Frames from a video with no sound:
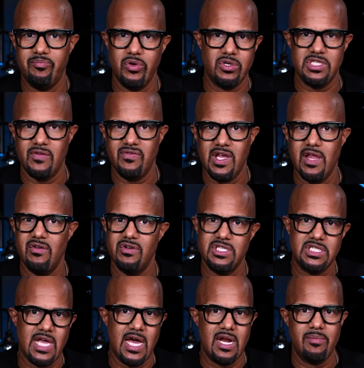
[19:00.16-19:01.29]
herself together and
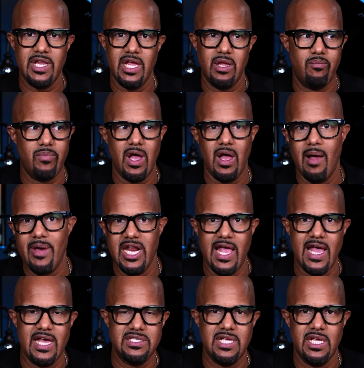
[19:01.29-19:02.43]
just kind of like, I'm at a
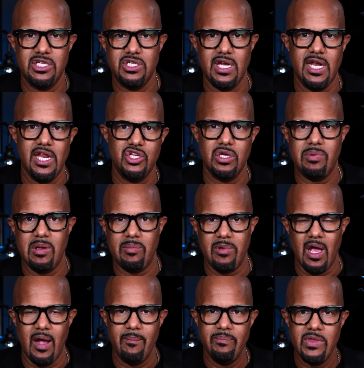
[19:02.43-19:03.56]
gas station. I need you to pick me
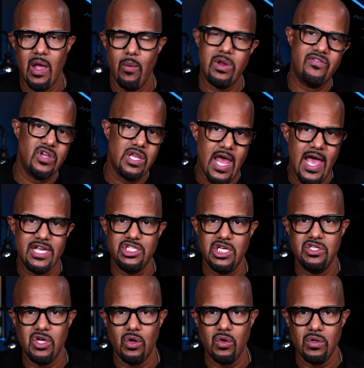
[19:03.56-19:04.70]
up. And whatever lie she
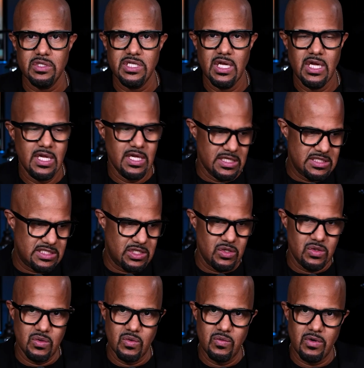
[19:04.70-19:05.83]
told
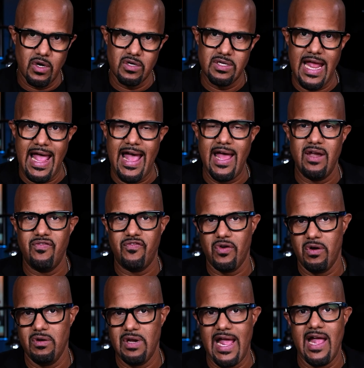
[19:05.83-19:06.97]
to her dad, for
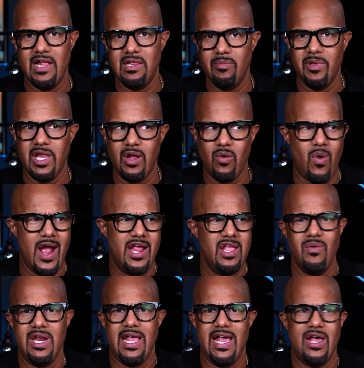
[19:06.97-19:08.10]
her dad to be like, why are you
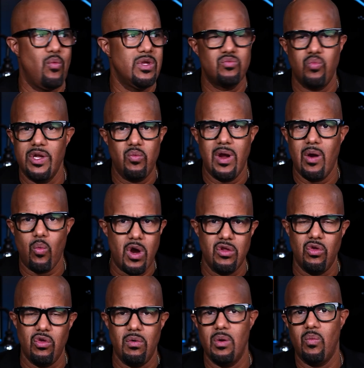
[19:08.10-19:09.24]
at a gas? Where were
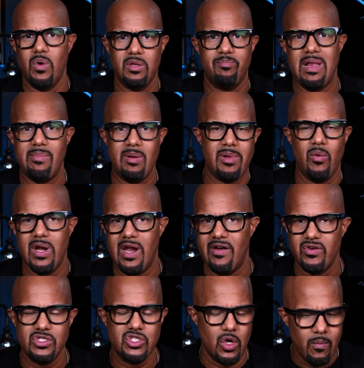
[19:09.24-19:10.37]
you? And what, blah, blah, blah,
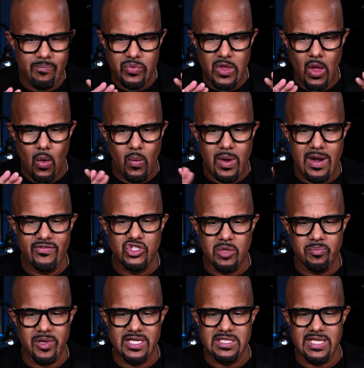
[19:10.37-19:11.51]
whatever. So whatever took
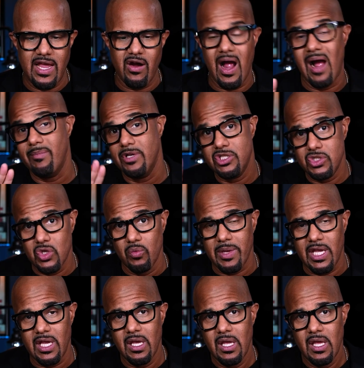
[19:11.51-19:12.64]
place there, I'm assuming